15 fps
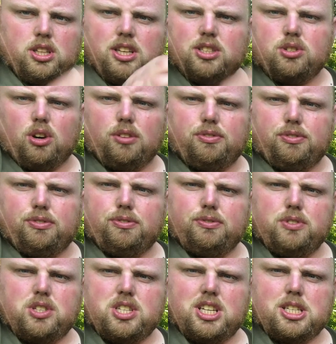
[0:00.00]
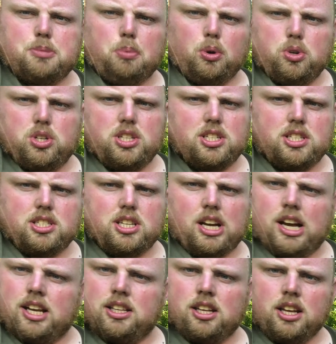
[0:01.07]
It's got 6 bungees
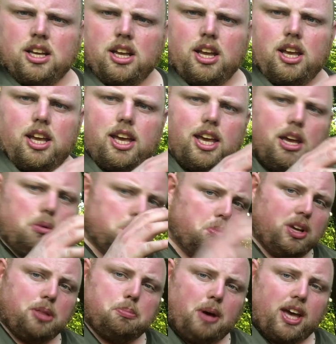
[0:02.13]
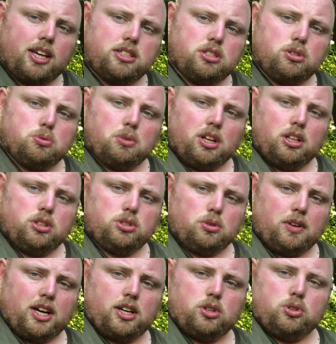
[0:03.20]
inside with pegs as well. So I
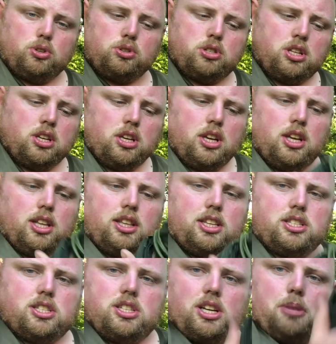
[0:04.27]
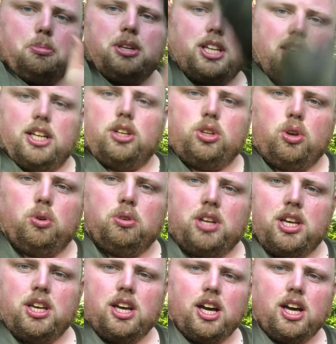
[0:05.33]
can just, this is a complete little unit.